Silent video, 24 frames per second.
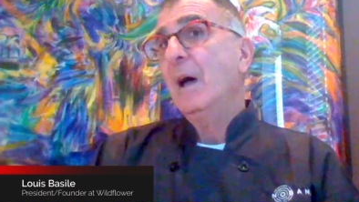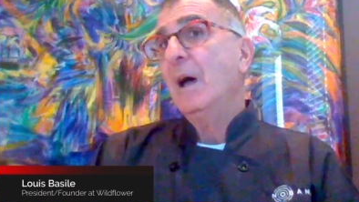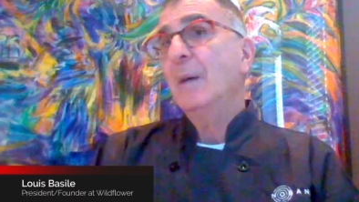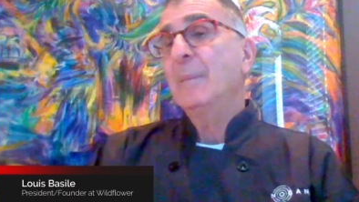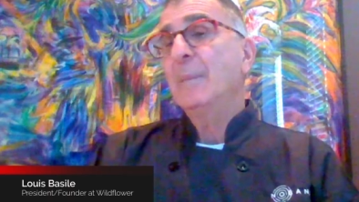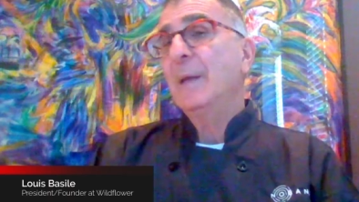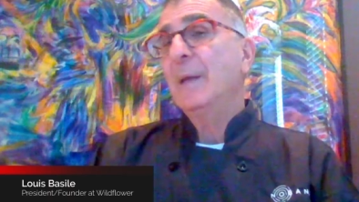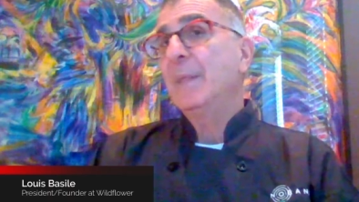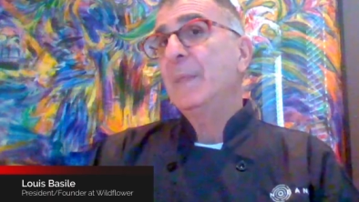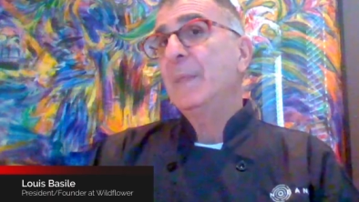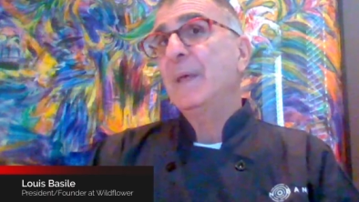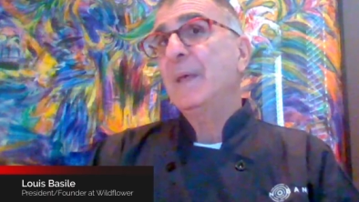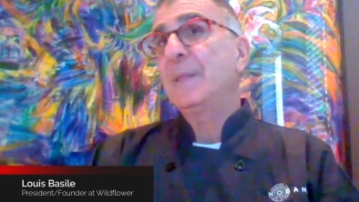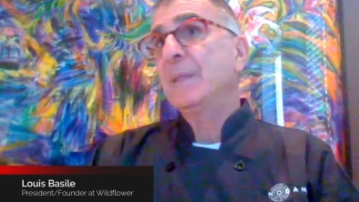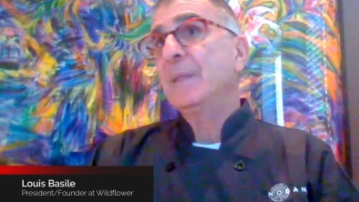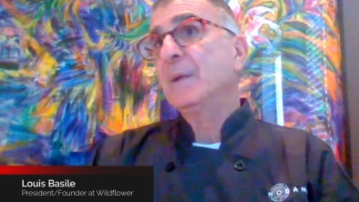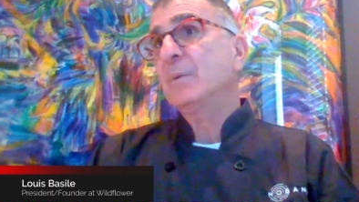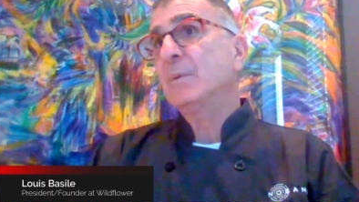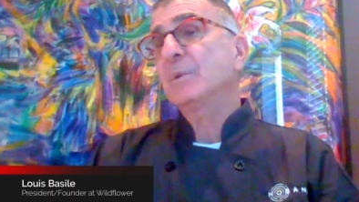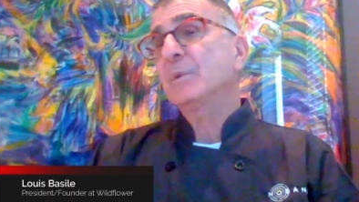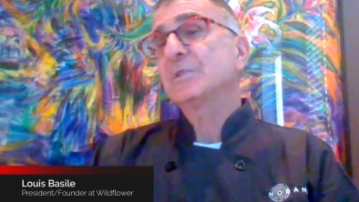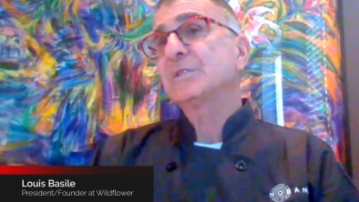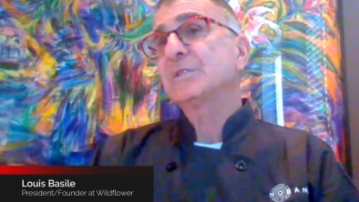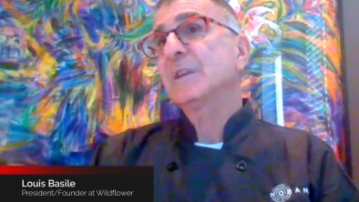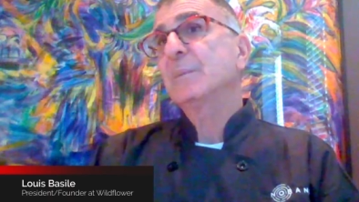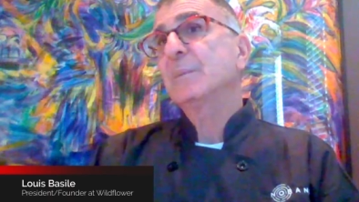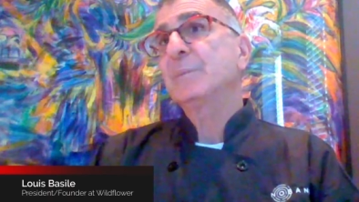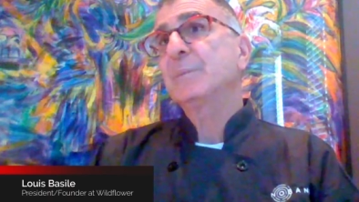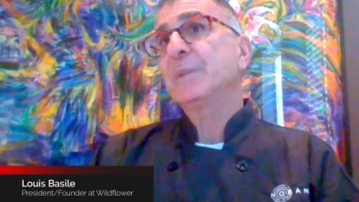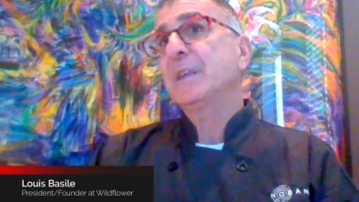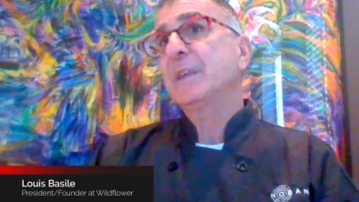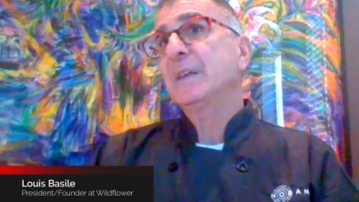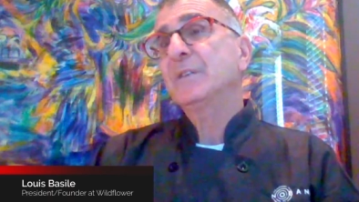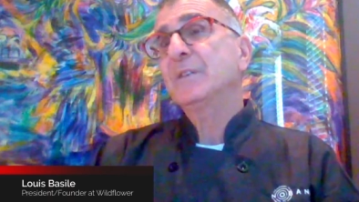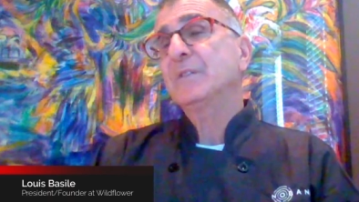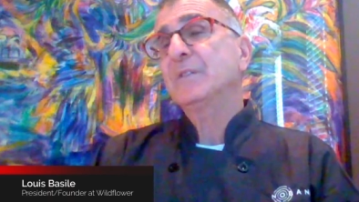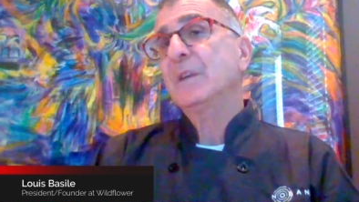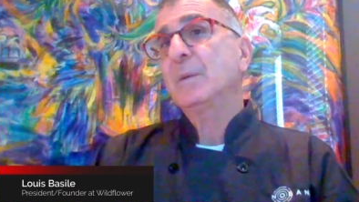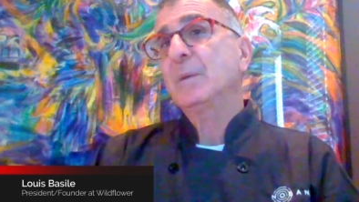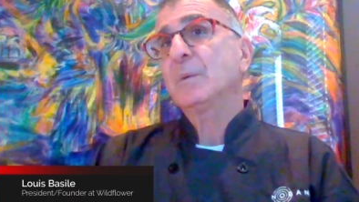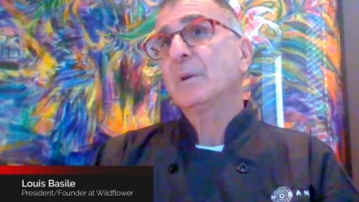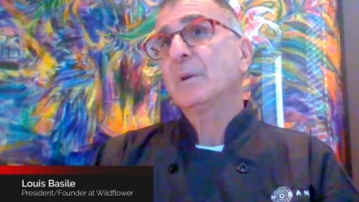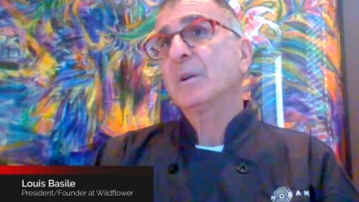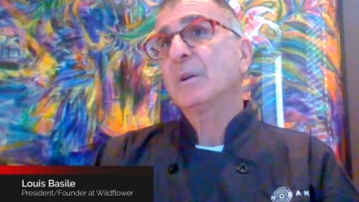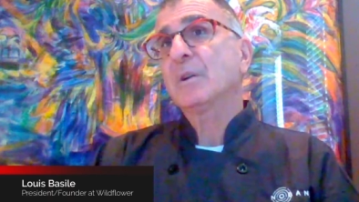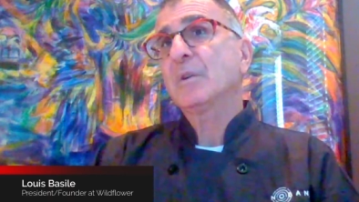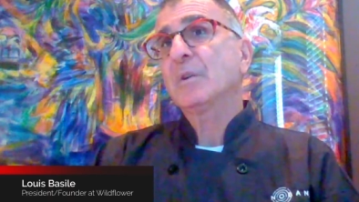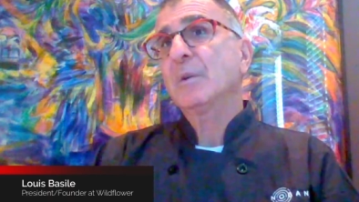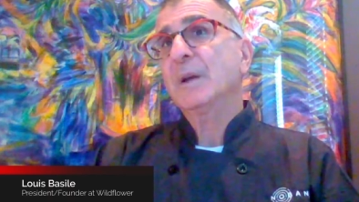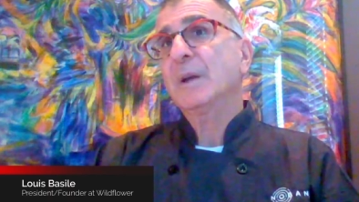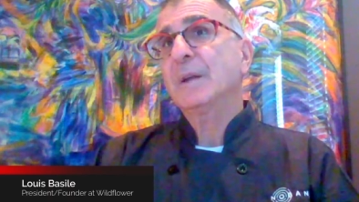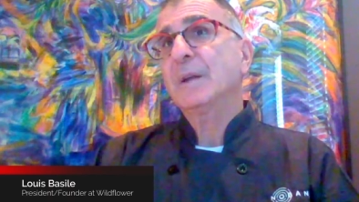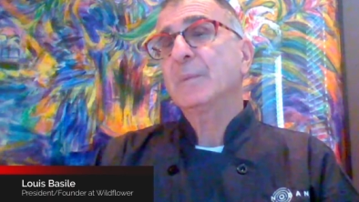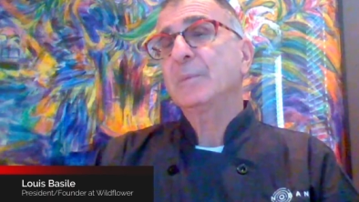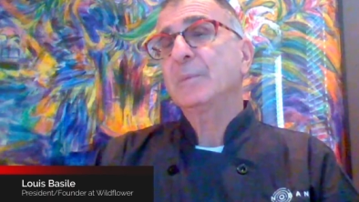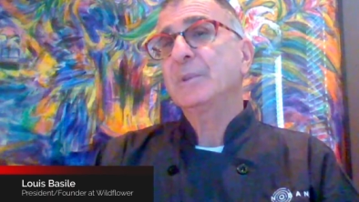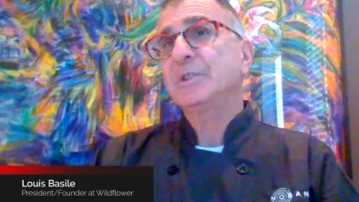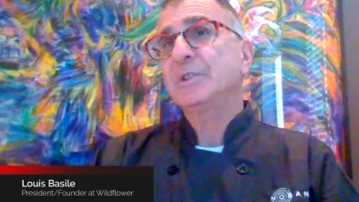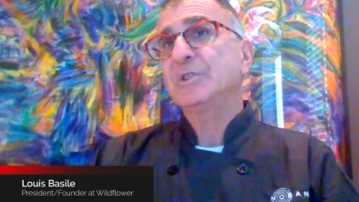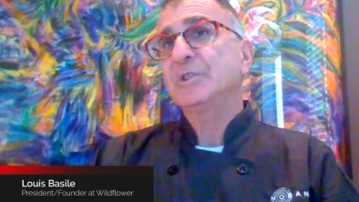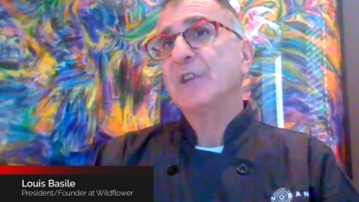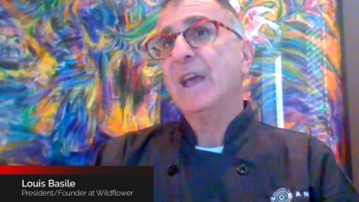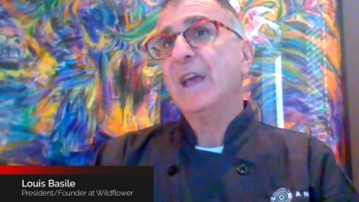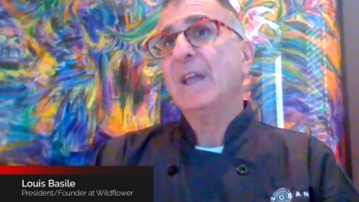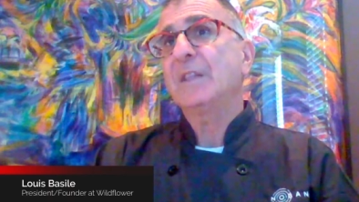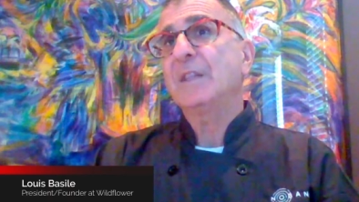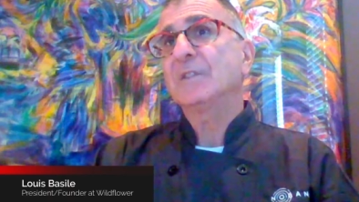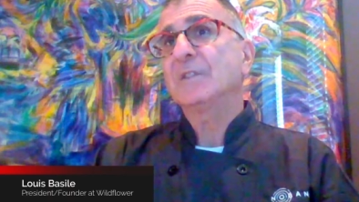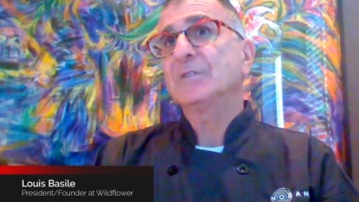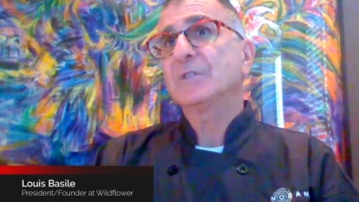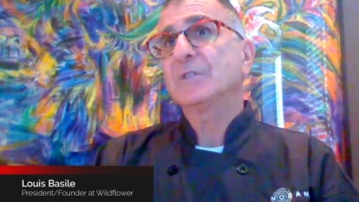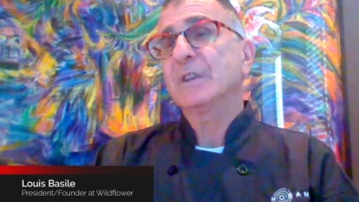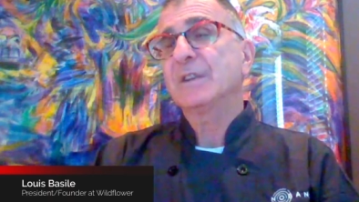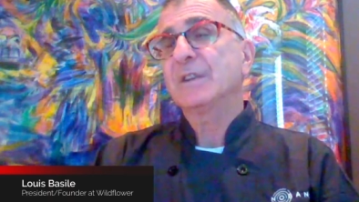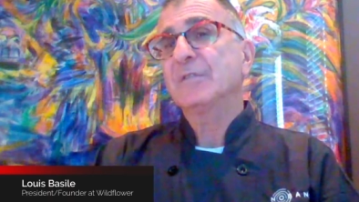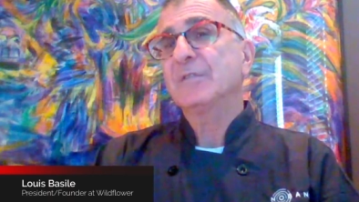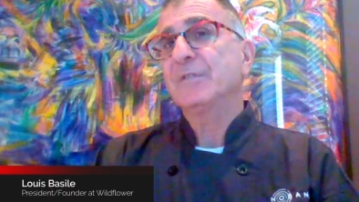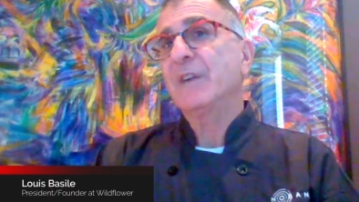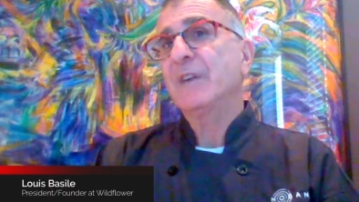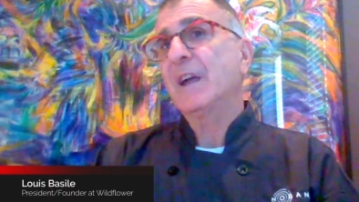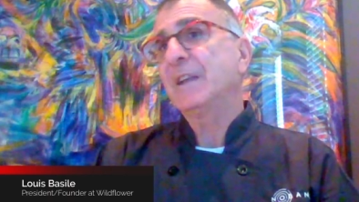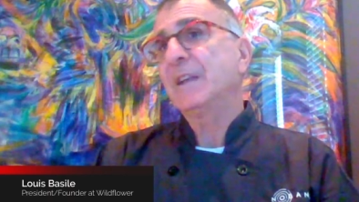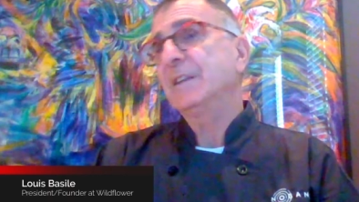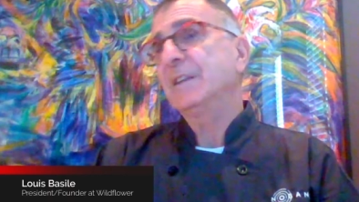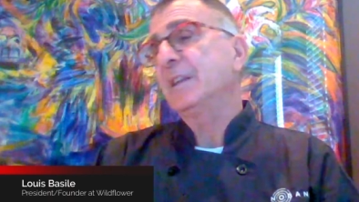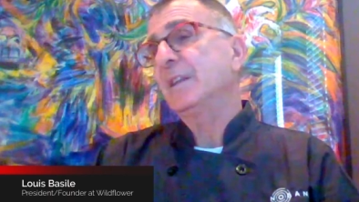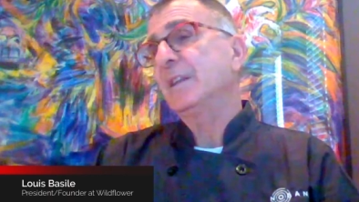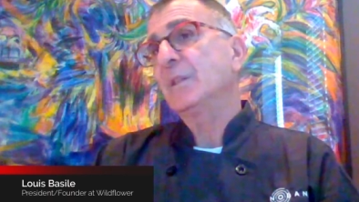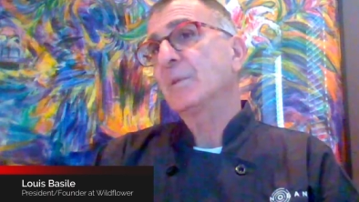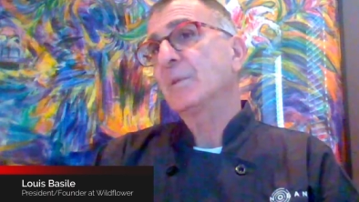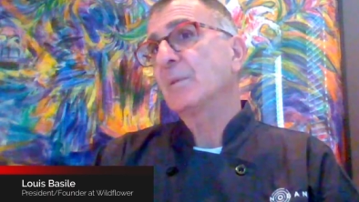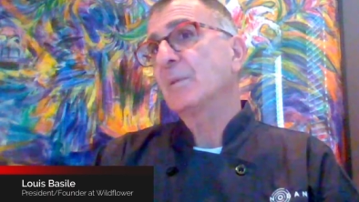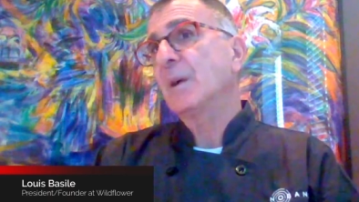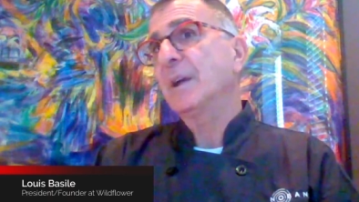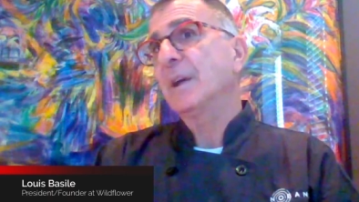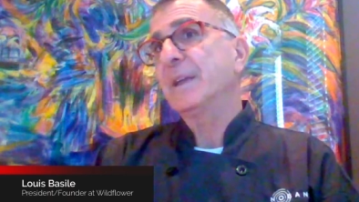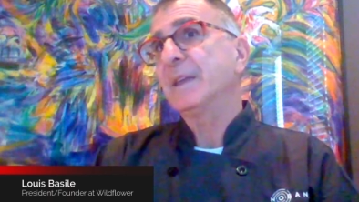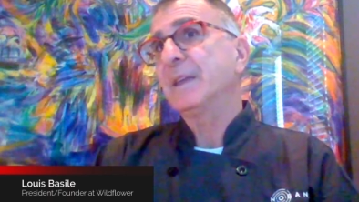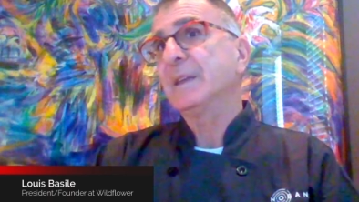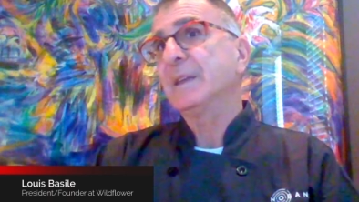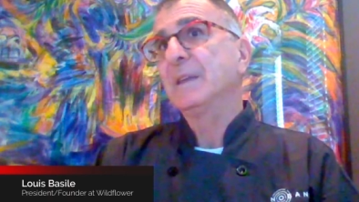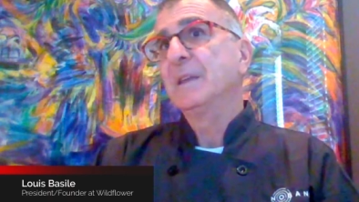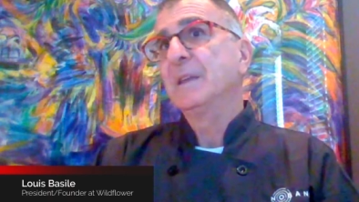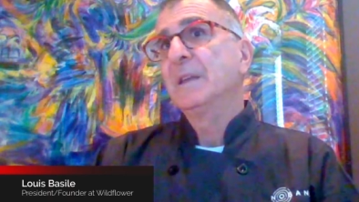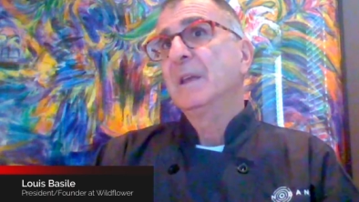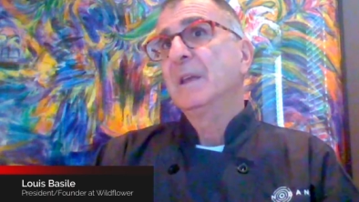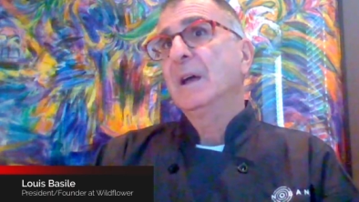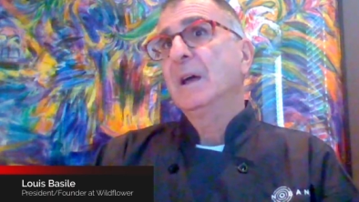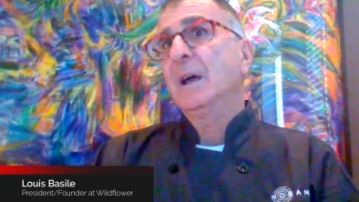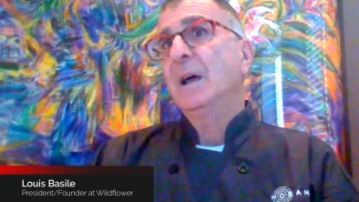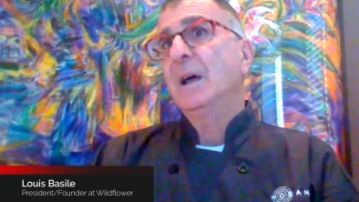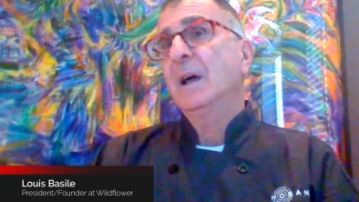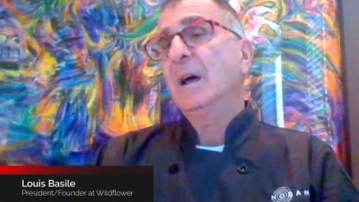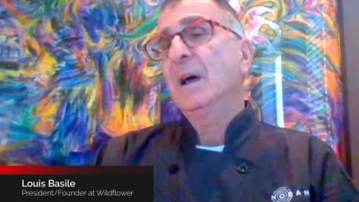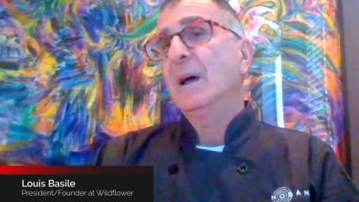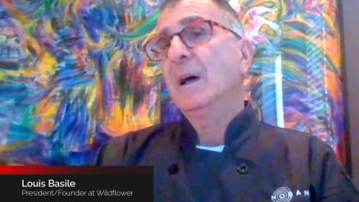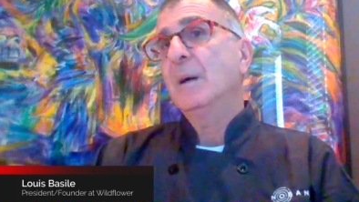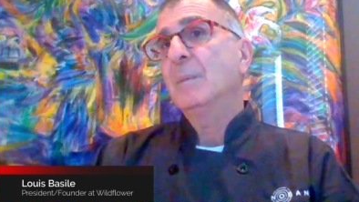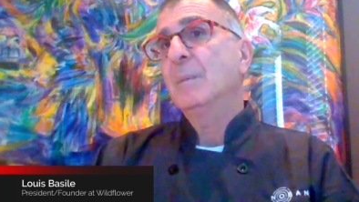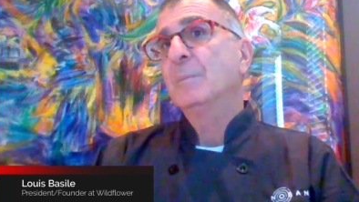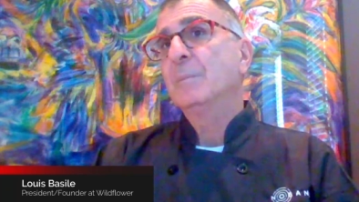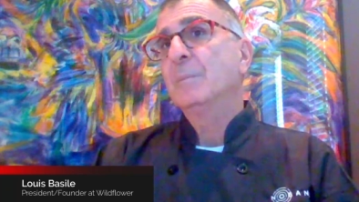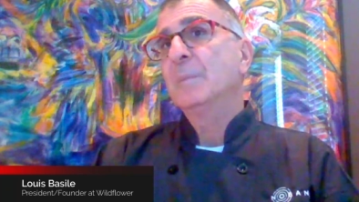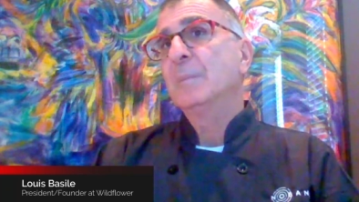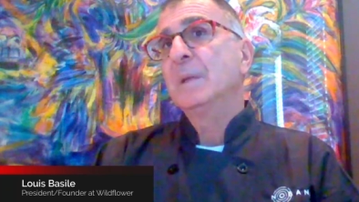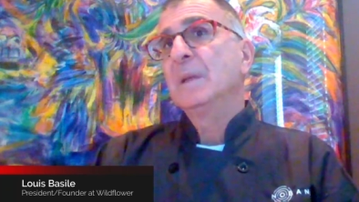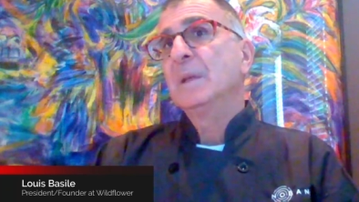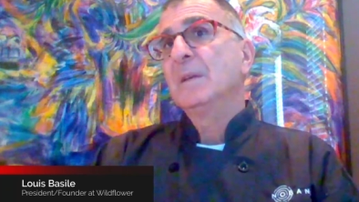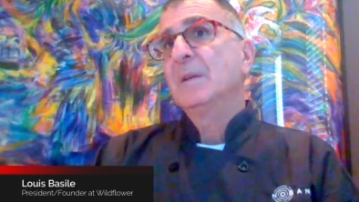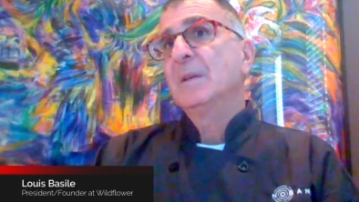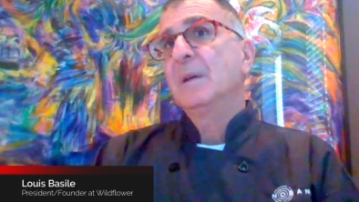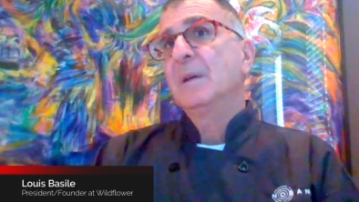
Um, and then there were some things that were incredibly challenging, finding the right um,